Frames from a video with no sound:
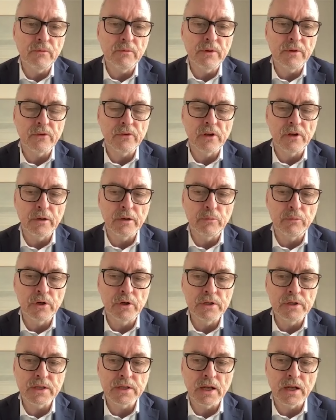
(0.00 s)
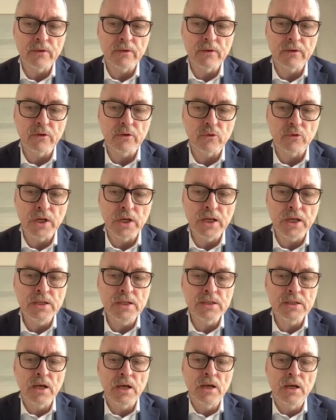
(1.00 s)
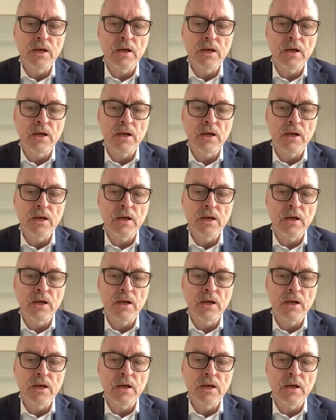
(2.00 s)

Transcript: with the liberals and the Greens,